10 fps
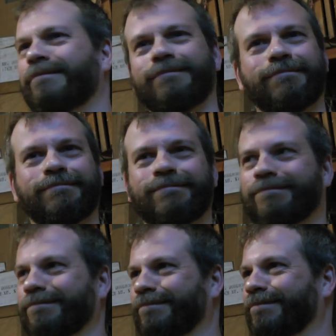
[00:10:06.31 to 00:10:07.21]
Which is very
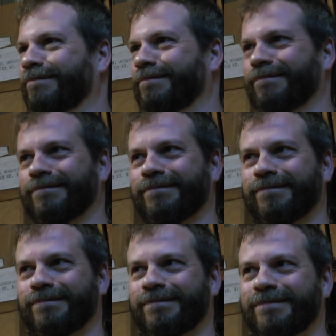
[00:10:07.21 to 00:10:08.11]
cool. Two steps.
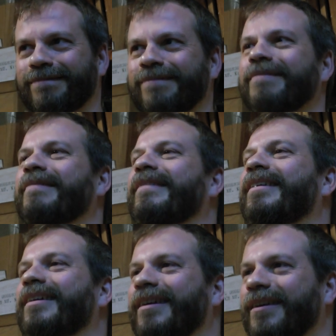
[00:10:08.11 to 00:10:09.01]
So it is the
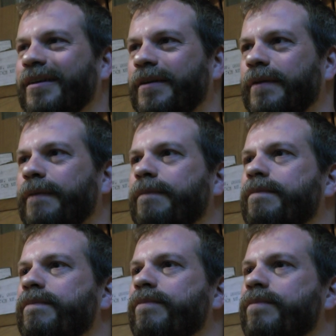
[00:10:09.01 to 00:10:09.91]
sort of thing where now suddenly,
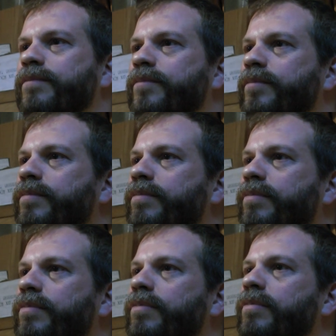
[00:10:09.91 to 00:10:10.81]
oh, got this
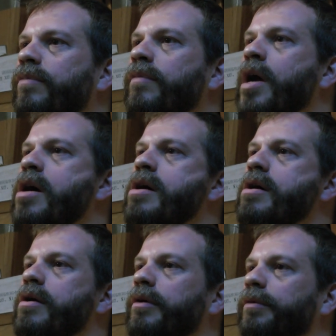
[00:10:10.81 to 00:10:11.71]
here, got this here, oh, got
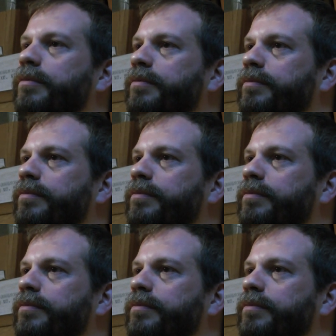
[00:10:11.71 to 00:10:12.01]
this here.